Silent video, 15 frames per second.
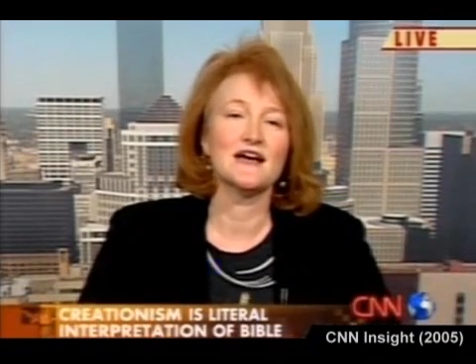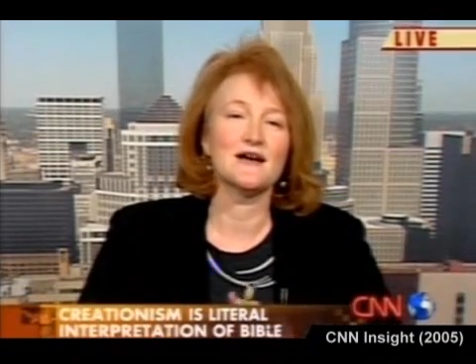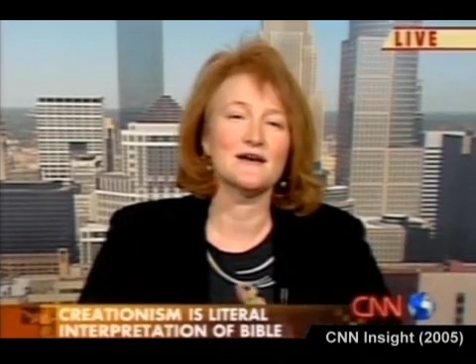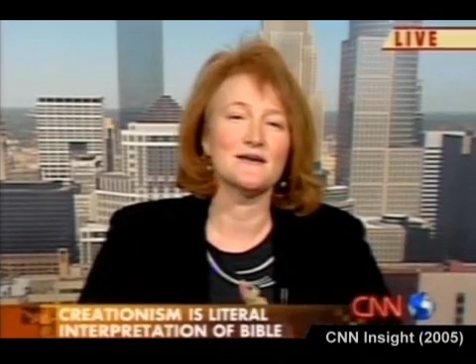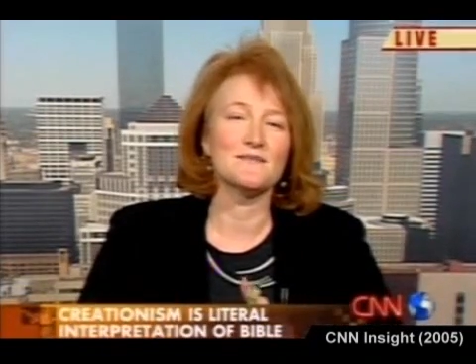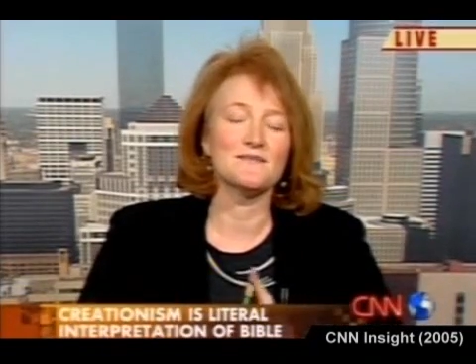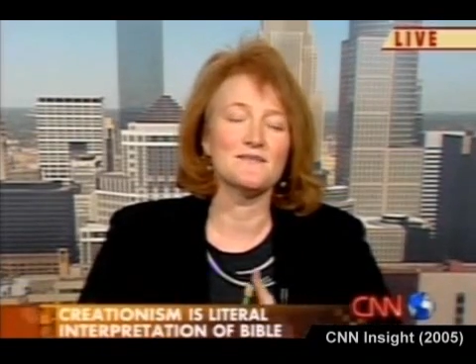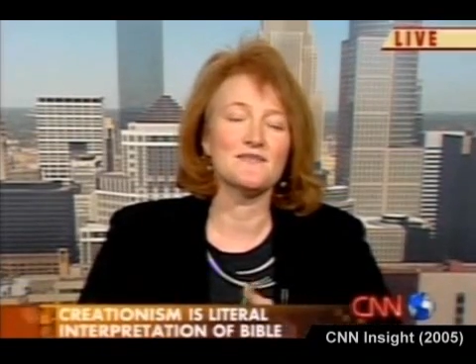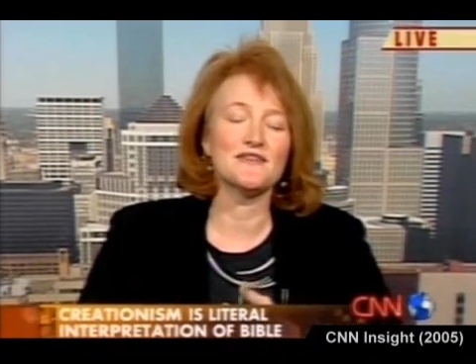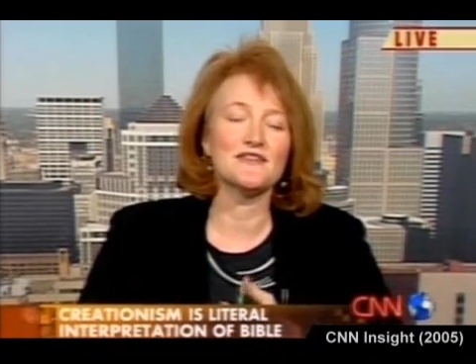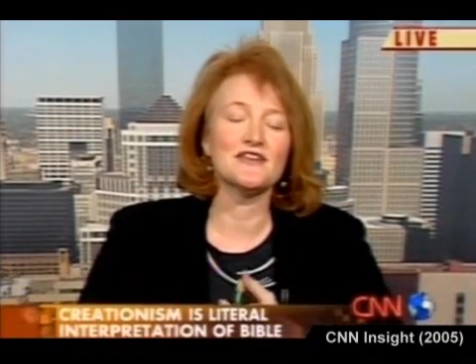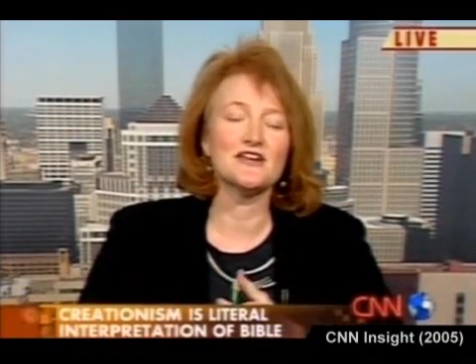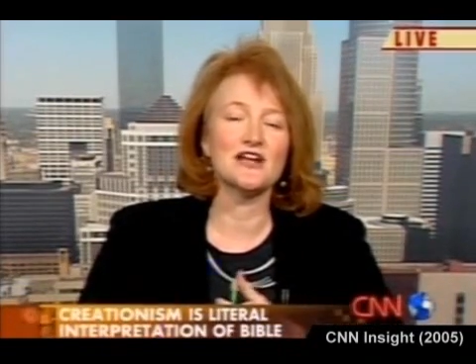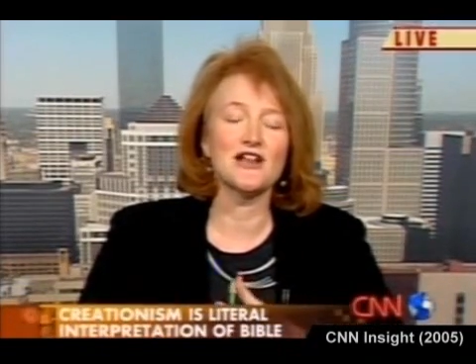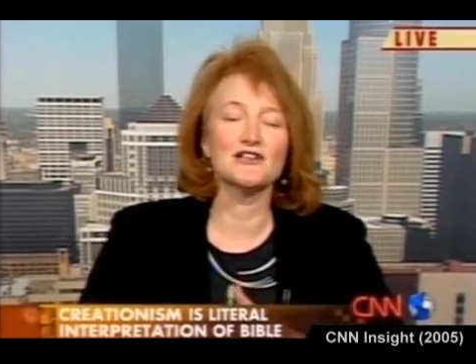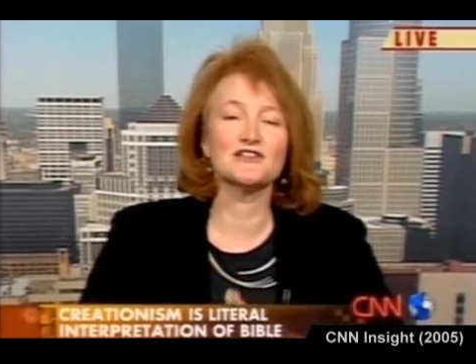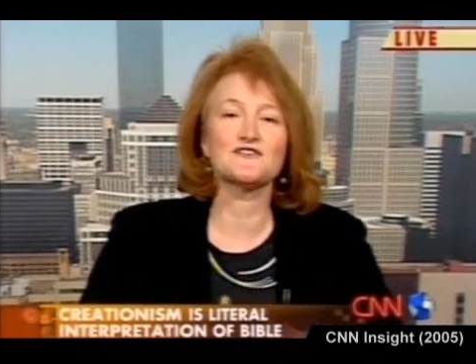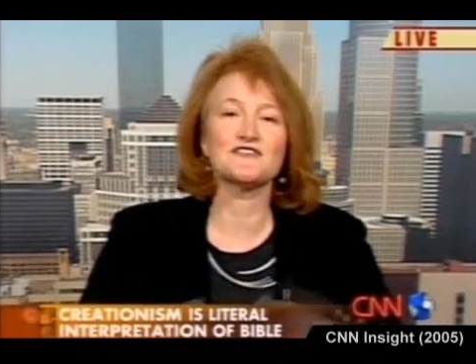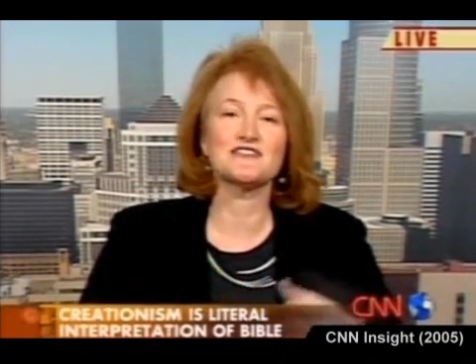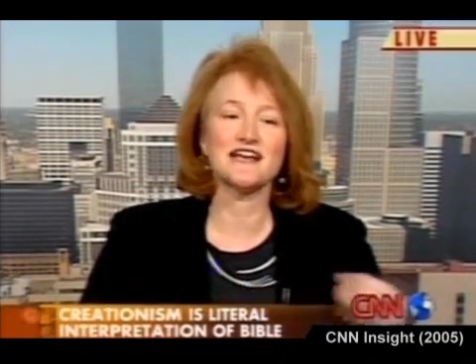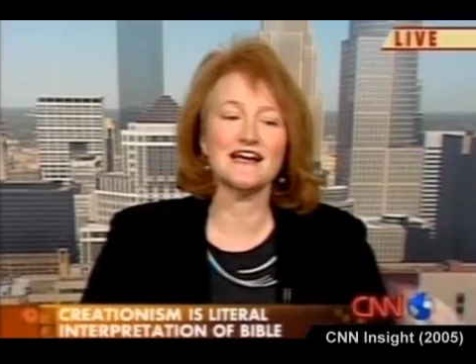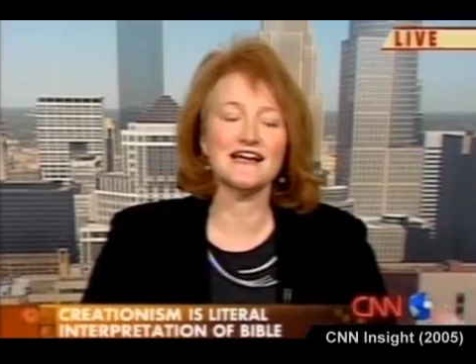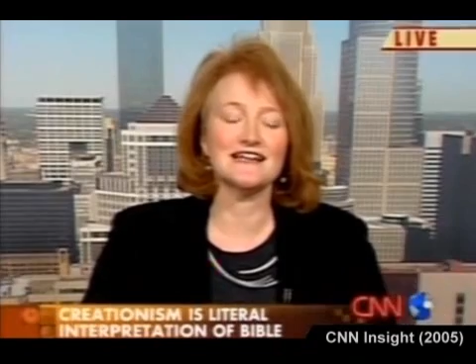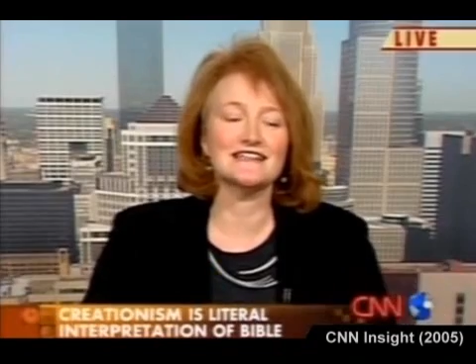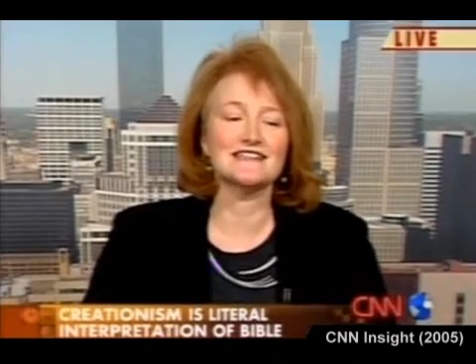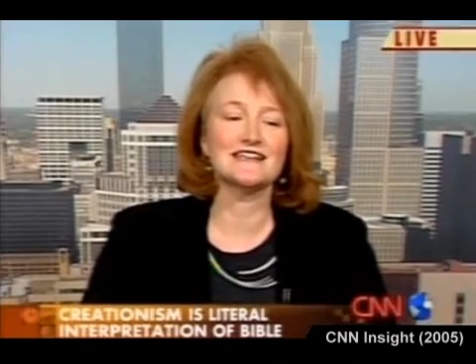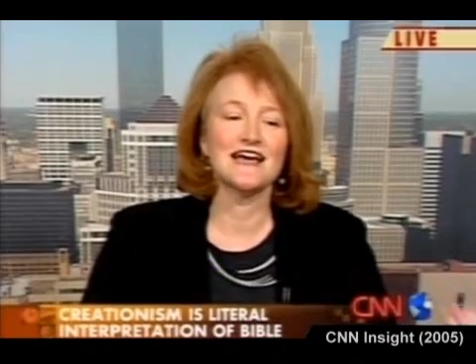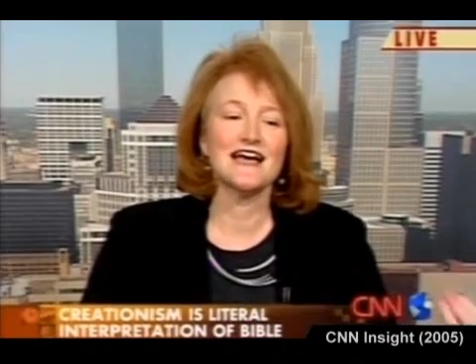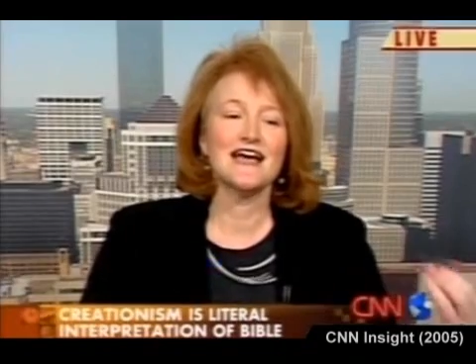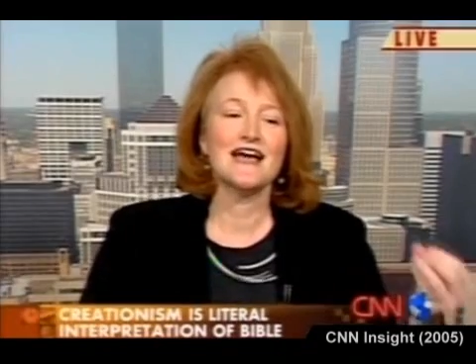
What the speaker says: the knowledge of science.